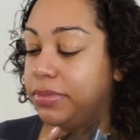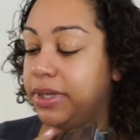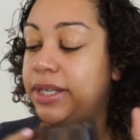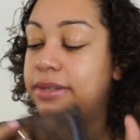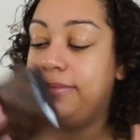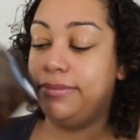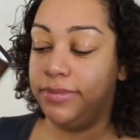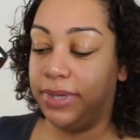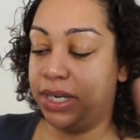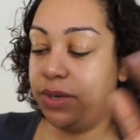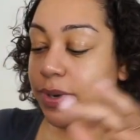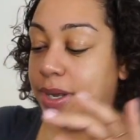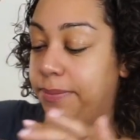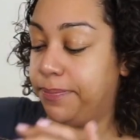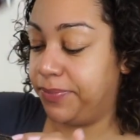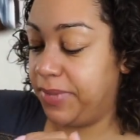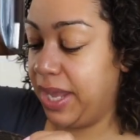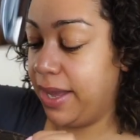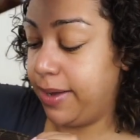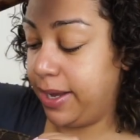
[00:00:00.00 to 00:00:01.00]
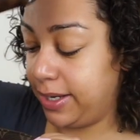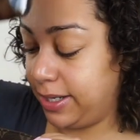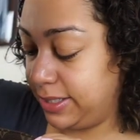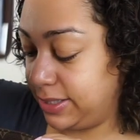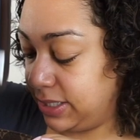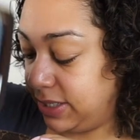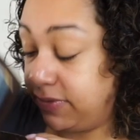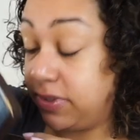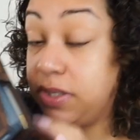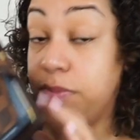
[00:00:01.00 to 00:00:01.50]
But anyway, yeah, I need
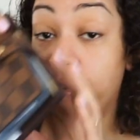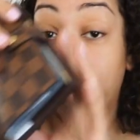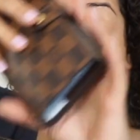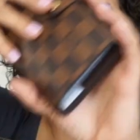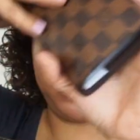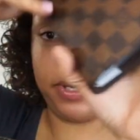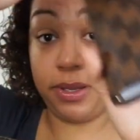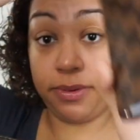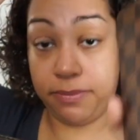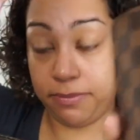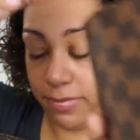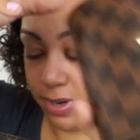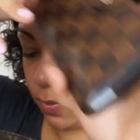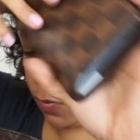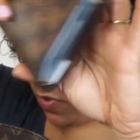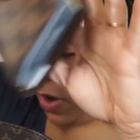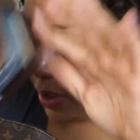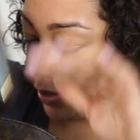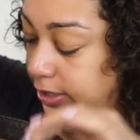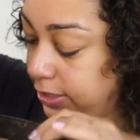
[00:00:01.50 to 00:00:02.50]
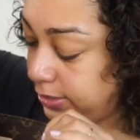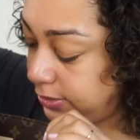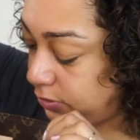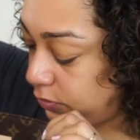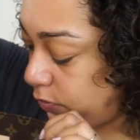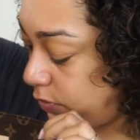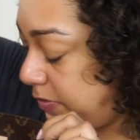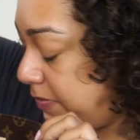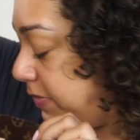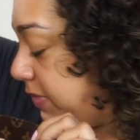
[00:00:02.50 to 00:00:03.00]
to give this a break. But my wallet is
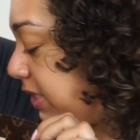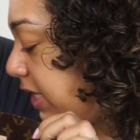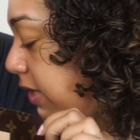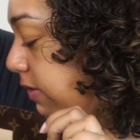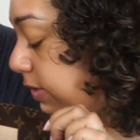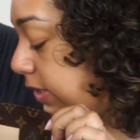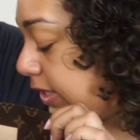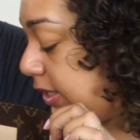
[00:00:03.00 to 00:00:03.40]
going down